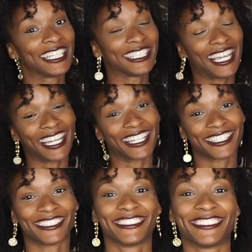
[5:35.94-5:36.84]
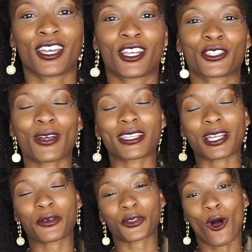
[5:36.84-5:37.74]
yeah. So as
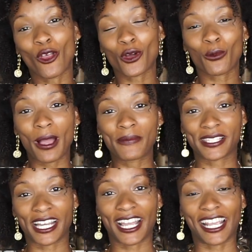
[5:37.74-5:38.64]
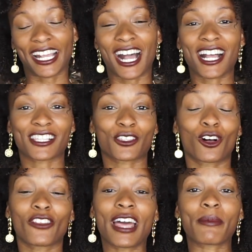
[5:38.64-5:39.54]
I was on the website, I
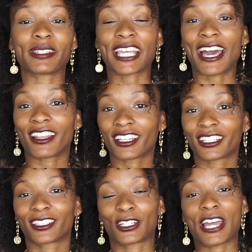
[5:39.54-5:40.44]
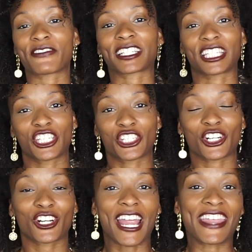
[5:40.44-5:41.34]
saw that Metallica graphic
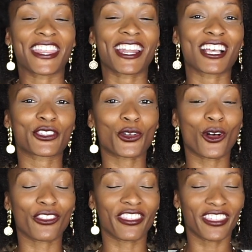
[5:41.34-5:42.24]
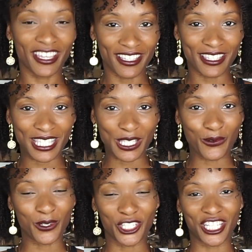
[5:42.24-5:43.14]
t-shirt, and then I saw this,
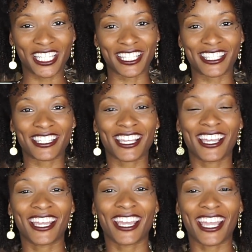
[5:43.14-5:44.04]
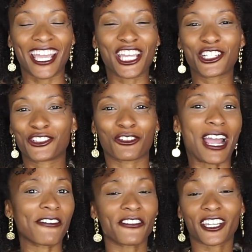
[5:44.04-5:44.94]
which is a
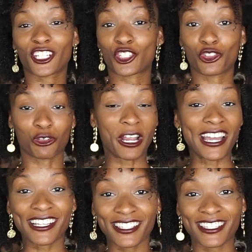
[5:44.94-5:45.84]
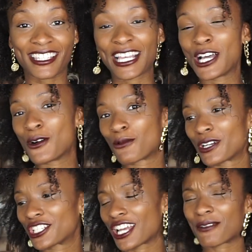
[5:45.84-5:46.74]
graphic dress,
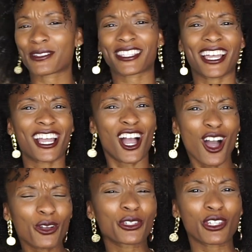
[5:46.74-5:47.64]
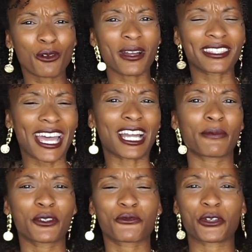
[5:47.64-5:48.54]
which I was like, oh, you know what? That could
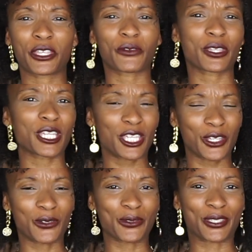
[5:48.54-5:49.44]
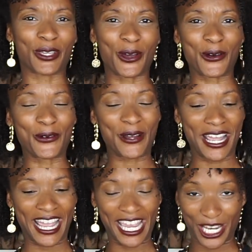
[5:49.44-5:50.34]
be really, really cute. So
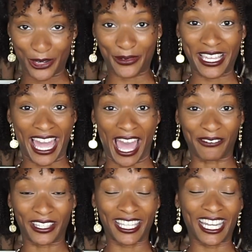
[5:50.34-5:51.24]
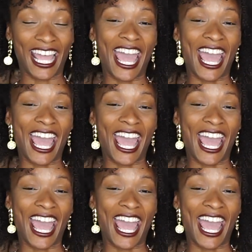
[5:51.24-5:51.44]
here we have it.